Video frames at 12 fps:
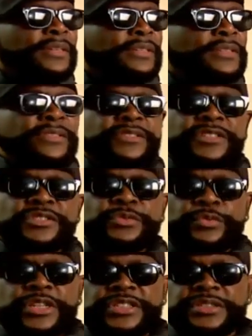this
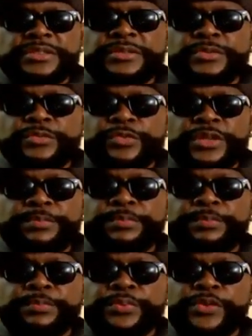situation with
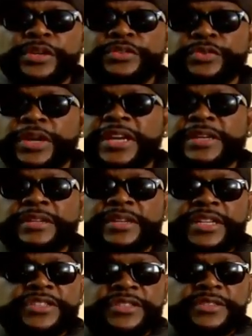parental
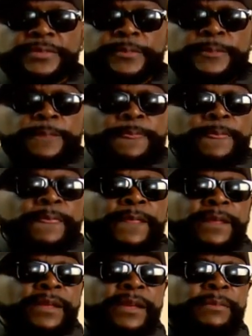alienation
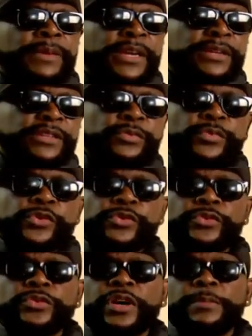and making this
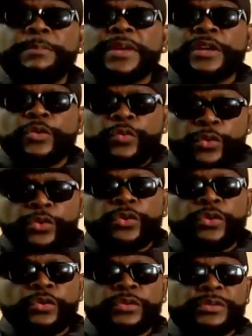world a better
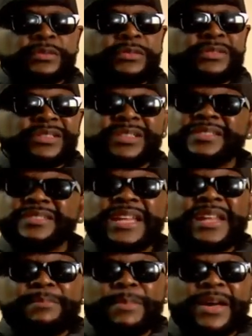world. It's
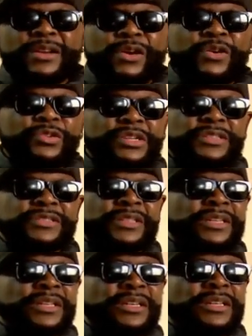not about all this,
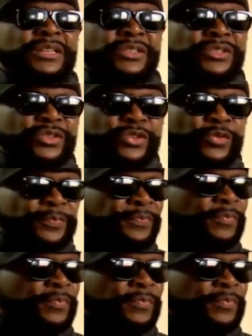you know,